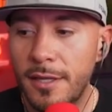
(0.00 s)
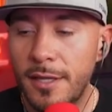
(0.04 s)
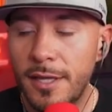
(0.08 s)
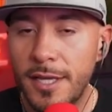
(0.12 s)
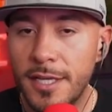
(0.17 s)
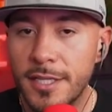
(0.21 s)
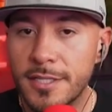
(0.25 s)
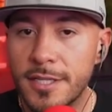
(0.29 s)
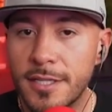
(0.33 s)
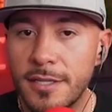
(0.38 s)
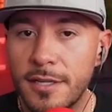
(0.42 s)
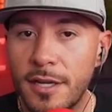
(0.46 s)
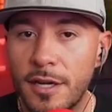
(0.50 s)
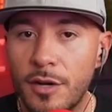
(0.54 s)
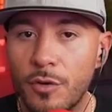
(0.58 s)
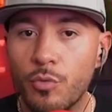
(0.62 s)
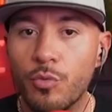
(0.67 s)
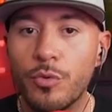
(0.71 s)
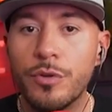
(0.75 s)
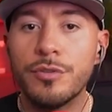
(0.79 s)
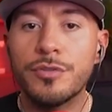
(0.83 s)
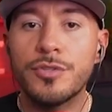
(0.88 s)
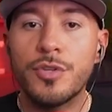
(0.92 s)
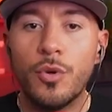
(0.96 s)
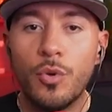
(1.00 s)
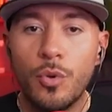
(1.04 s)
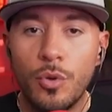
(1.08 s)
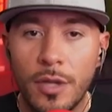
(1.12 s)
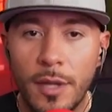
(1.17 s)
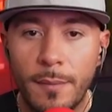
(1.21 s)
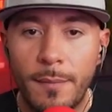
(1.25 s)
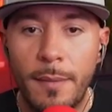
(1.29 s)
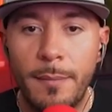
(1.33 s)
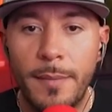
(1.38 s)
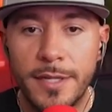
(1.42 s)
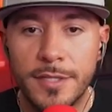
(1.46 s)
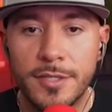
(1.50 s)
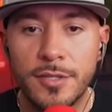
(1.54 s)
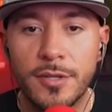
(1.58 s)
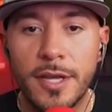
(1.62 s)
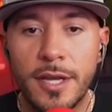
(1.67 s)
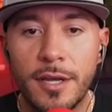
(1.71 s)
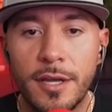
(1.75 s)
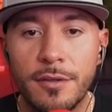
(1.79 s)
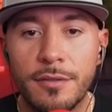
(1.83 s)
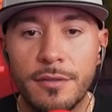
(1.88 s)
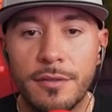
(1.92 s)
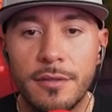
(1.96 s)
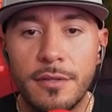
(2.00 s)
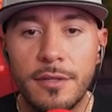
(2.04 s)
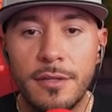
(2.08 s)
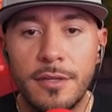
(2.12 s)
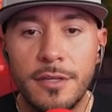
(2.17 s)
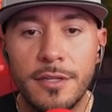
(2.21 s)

is a real toll on my mental health.